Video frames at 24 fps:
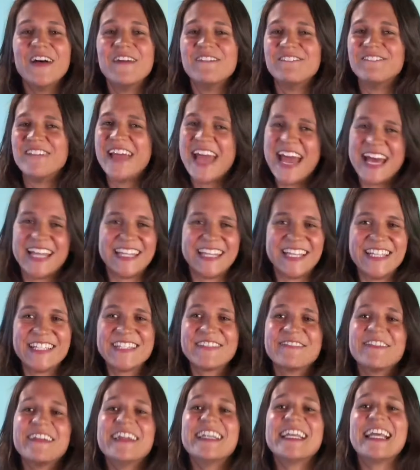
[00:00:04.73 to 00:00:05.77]
Man, this
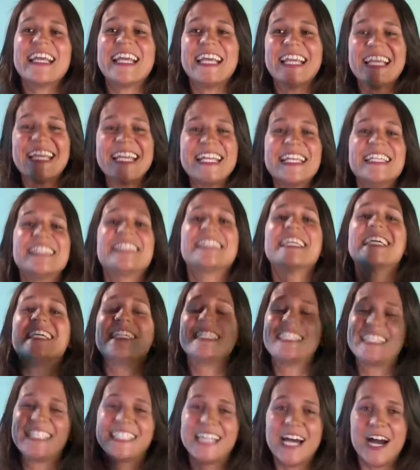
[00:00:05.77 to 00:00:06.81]
one is
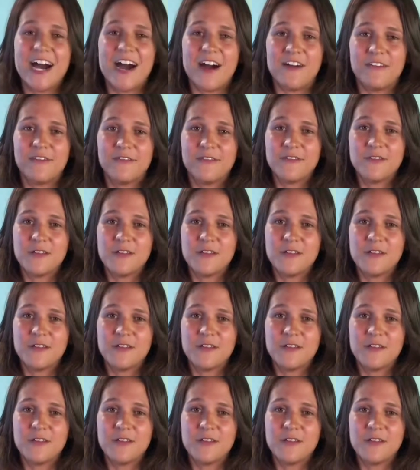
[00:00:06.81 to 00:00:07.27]
tough.